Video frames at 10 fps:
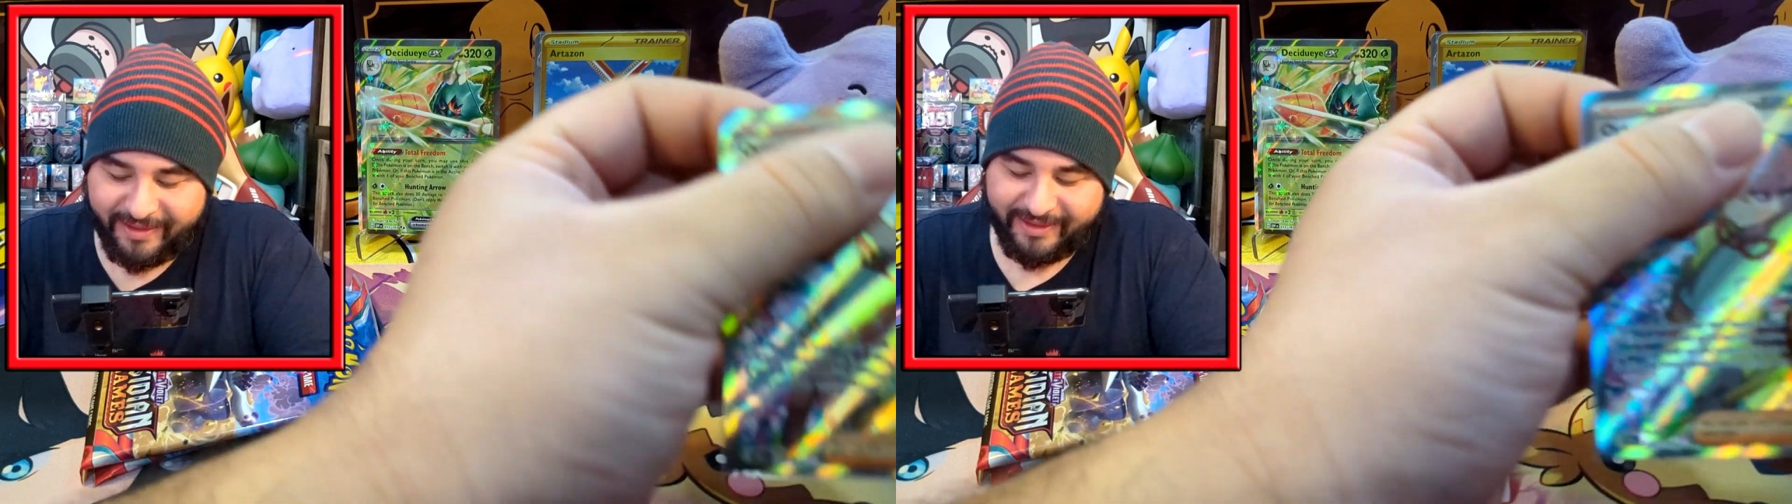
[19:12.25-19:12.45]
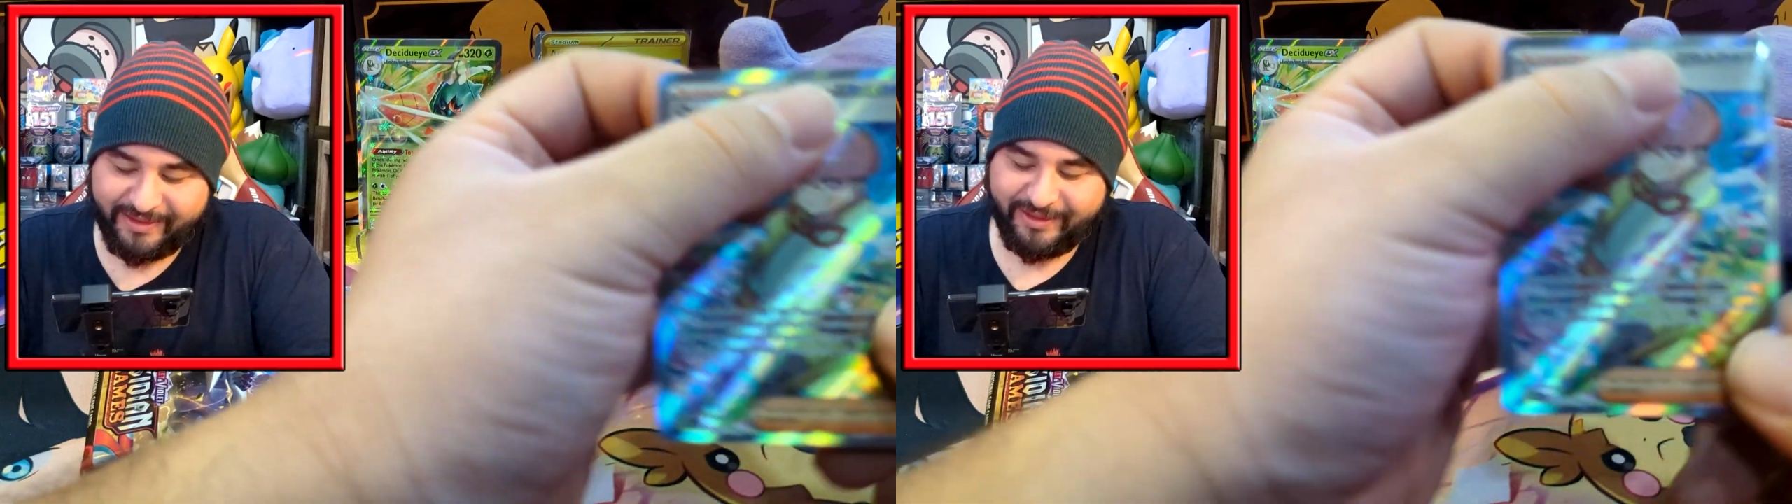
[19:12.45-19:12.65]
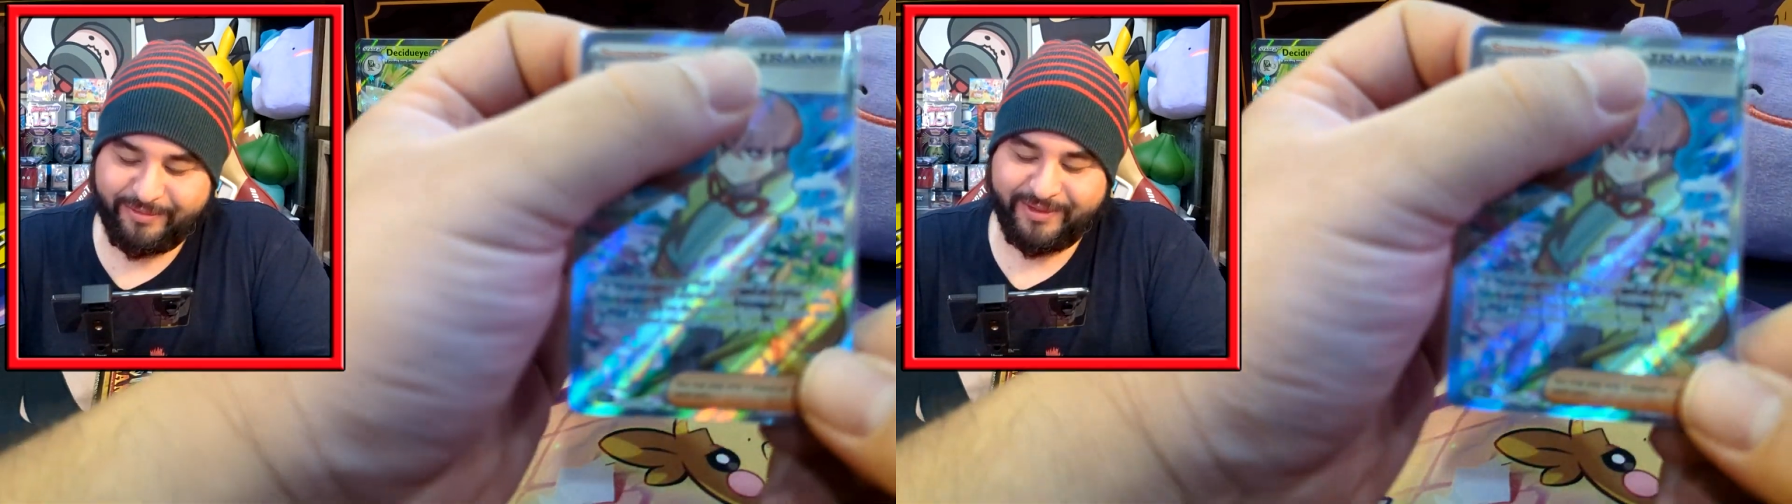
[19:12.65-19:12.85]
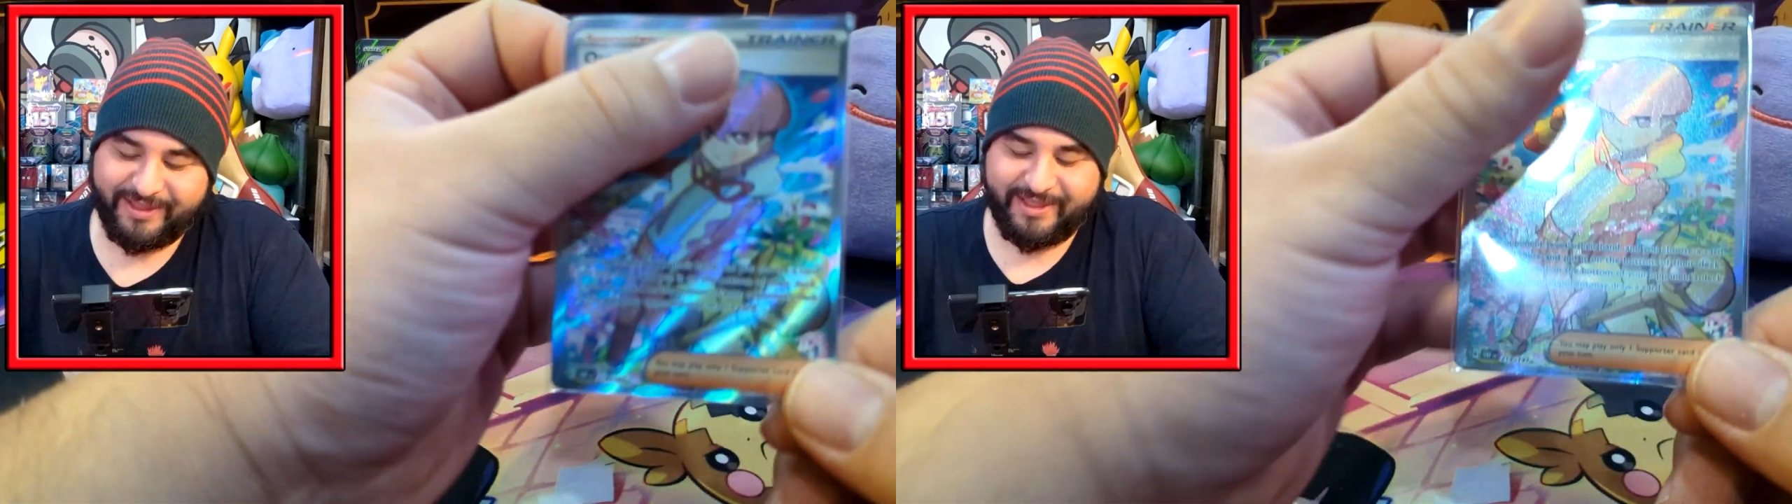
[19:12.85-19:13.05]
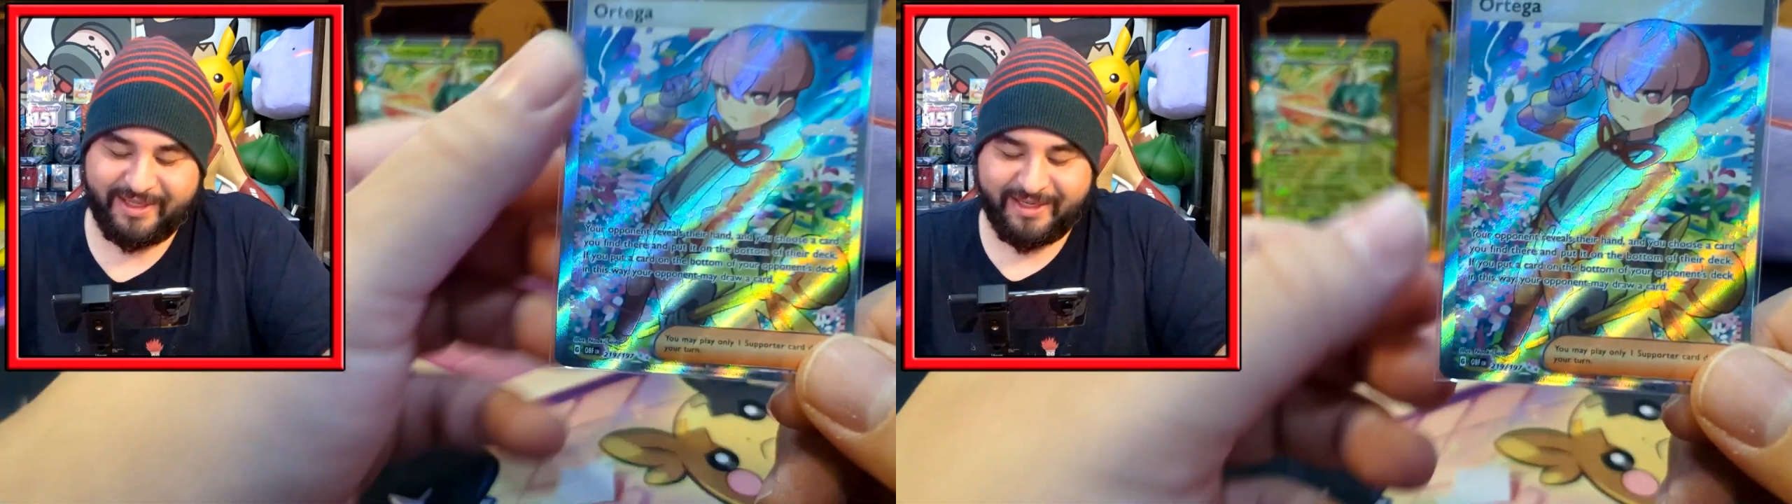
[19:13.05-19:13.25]
it's
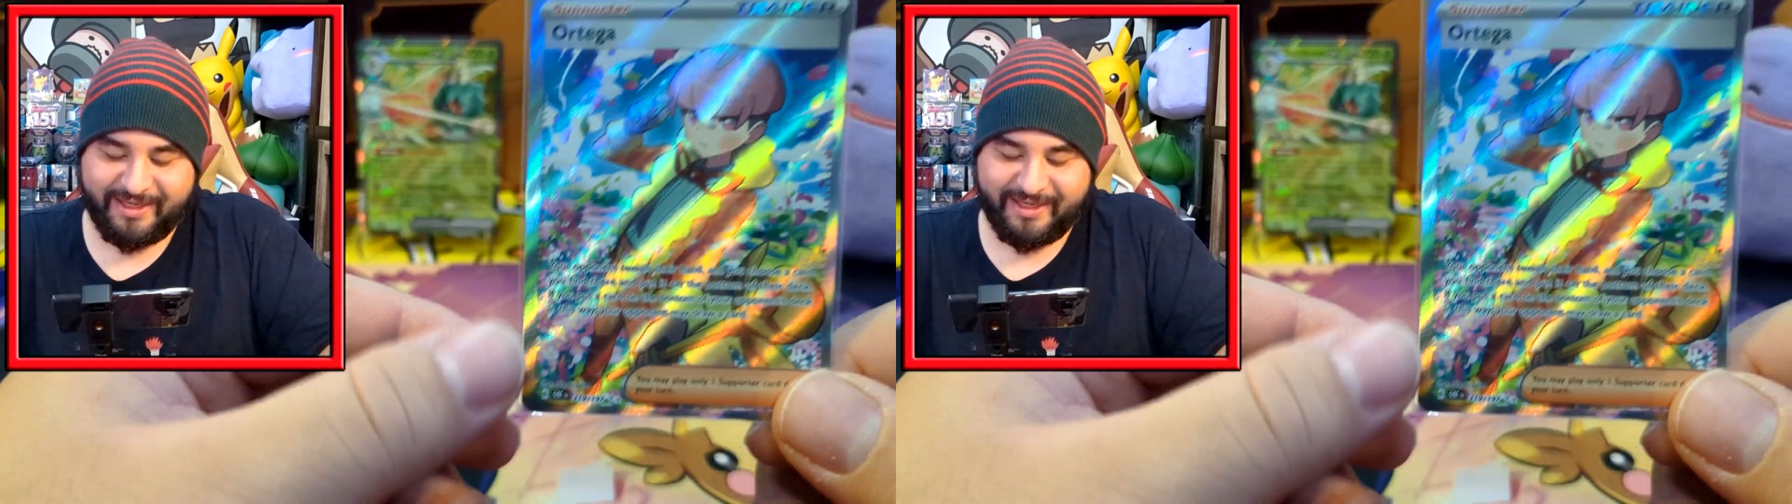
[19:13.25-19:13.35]
almost